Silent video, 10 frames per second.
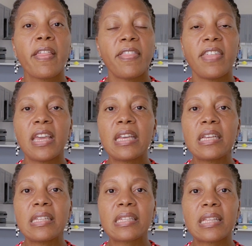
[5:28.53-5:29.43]

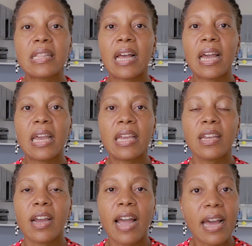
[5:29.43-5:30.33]
things
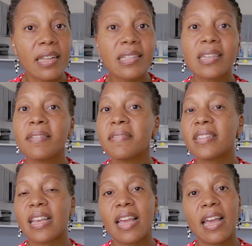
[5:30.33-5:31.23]
like
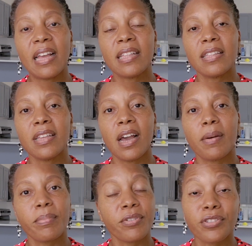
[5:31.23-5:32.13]
additives and
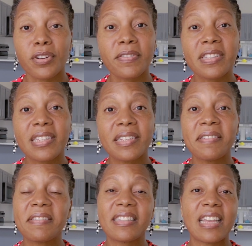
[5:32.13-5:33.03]

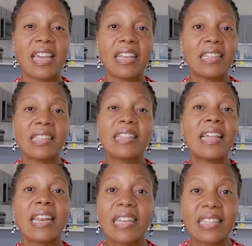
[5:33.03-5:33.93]
preservatives and
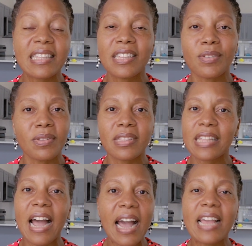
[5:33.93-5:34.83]
synthetic,
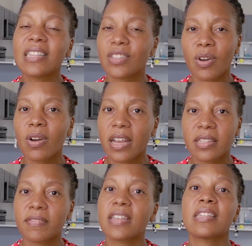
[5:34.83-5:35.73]
dyes and all
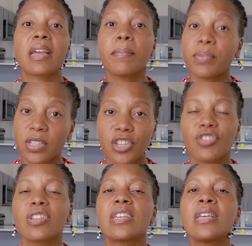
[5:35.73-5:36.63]
kinds of things that can
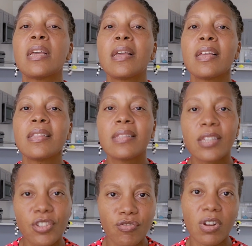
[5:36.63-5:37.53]
potentially
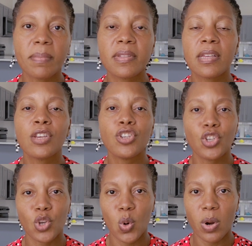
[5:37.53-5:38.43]
disrupt
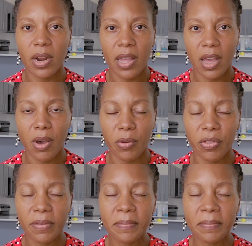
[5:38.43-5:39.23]
your health.